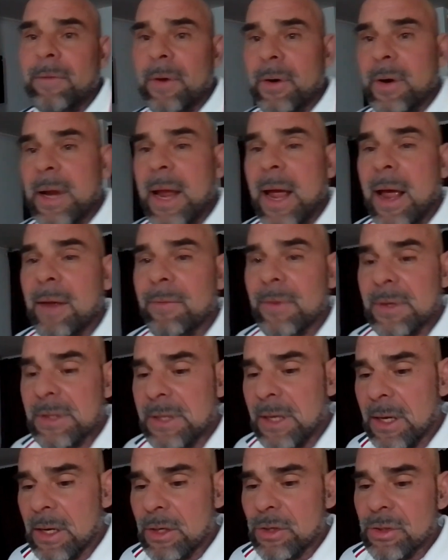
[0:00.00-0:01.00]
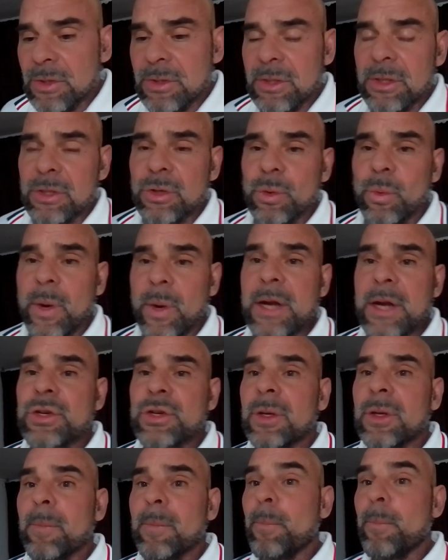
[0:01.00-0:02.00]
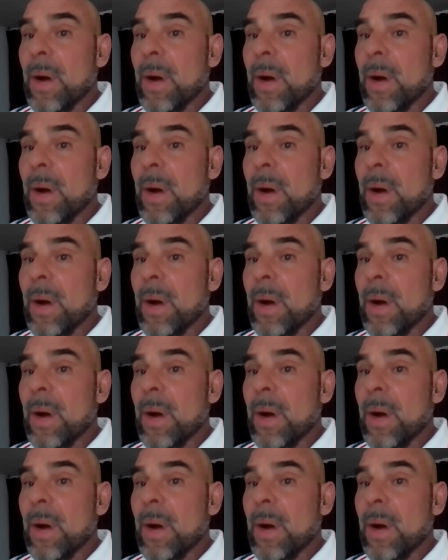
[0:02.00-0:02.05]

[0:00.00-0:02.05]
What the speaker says: very advantageous situation,